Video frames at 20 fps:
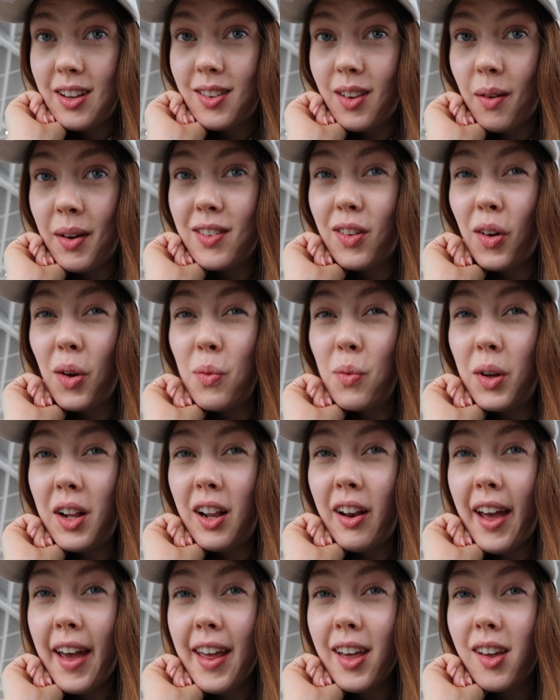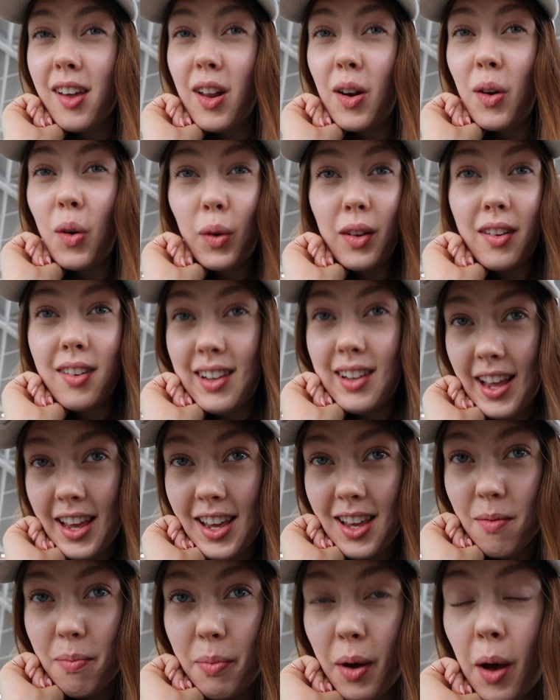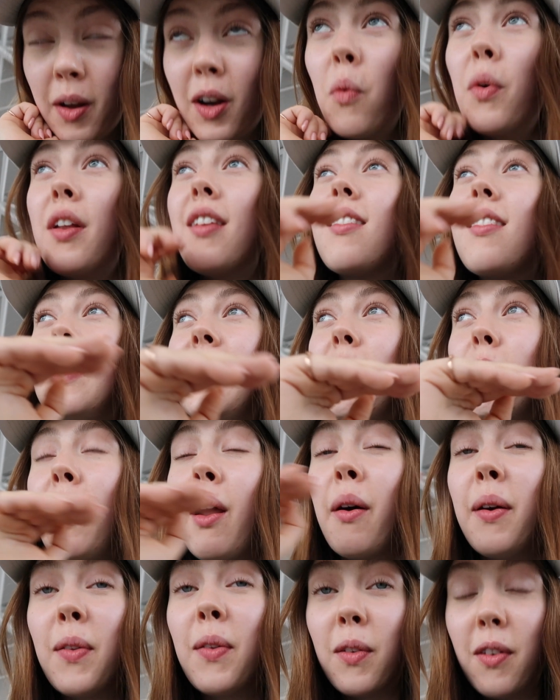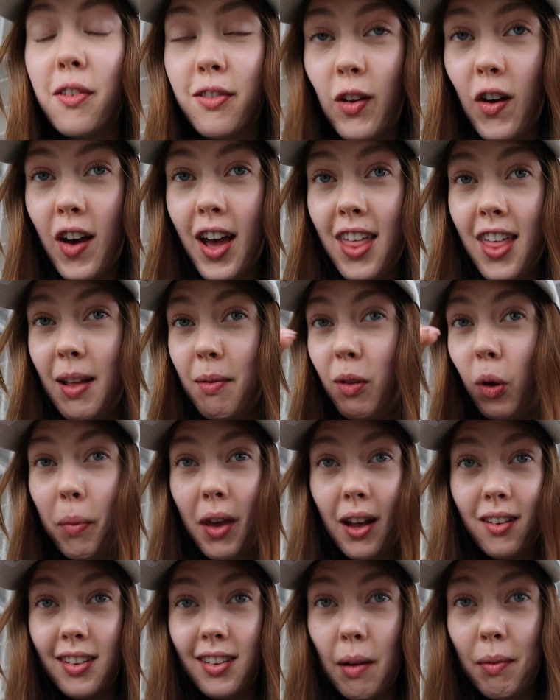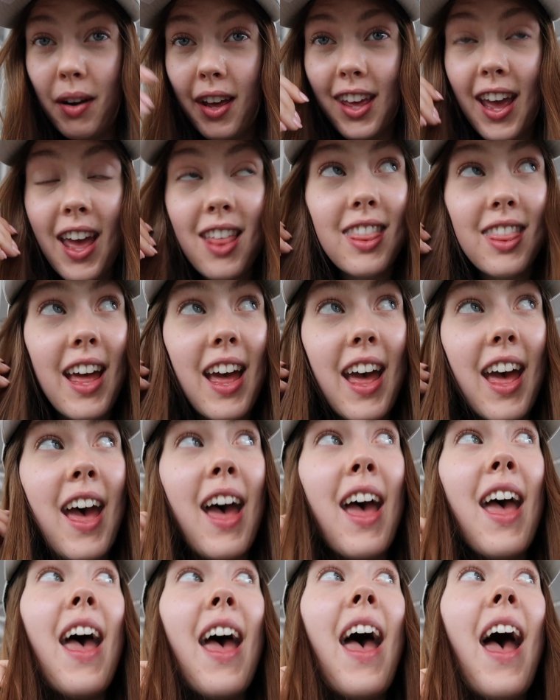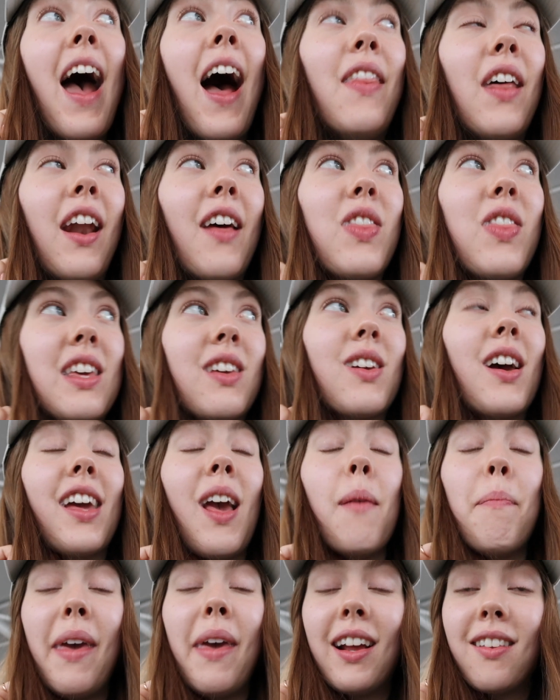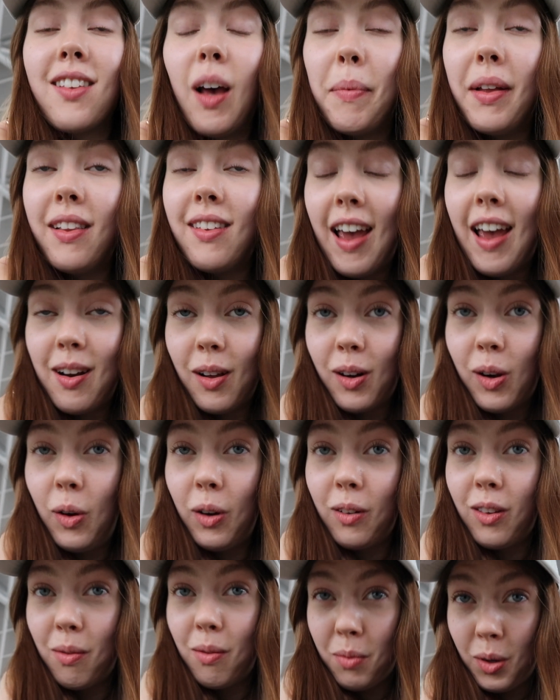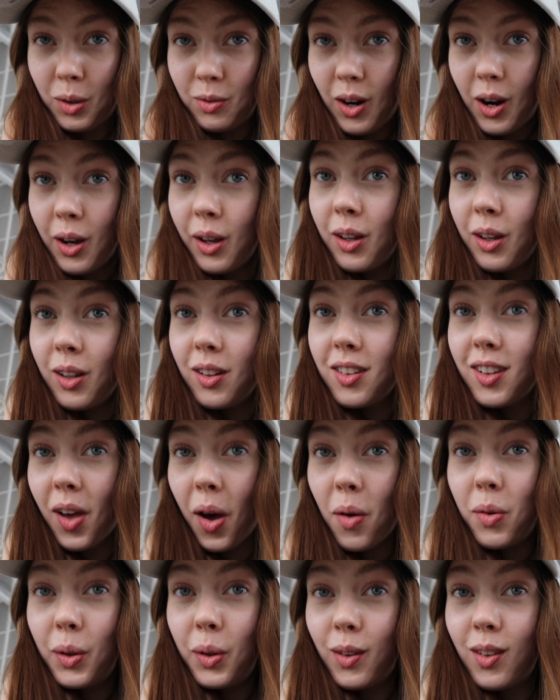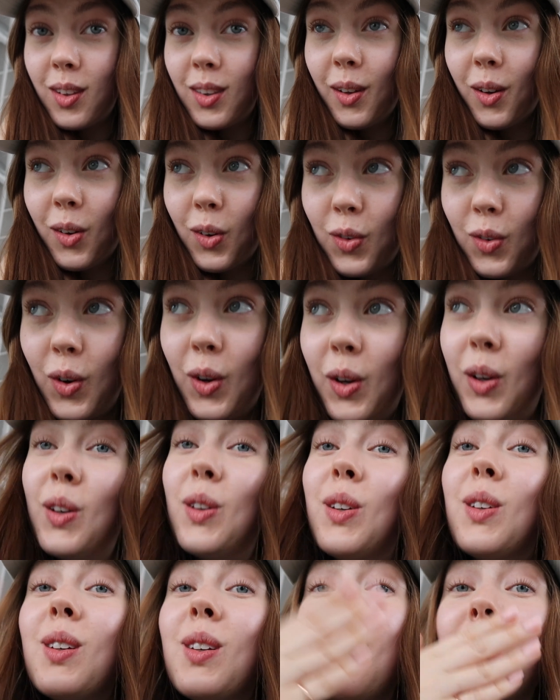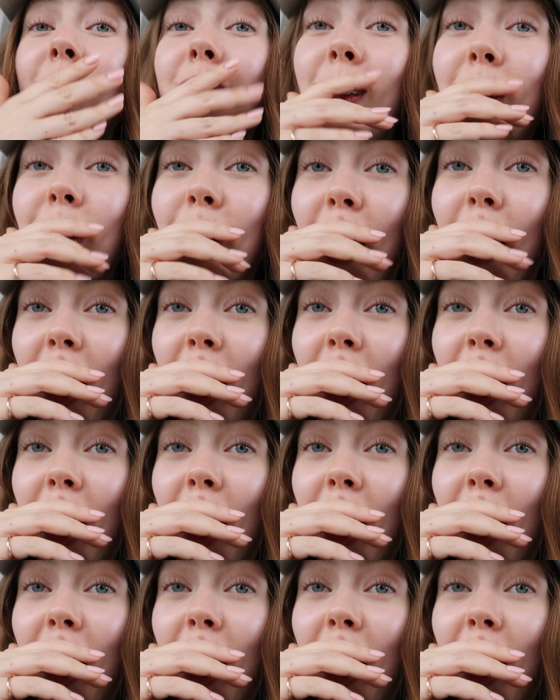So I don't wanna like not sleep. I don't wanna sleep loads on the flight and then not be able to sleep when I get there. And then I think I get picked up at 10 o'clock tomorrow to go onto the cruise.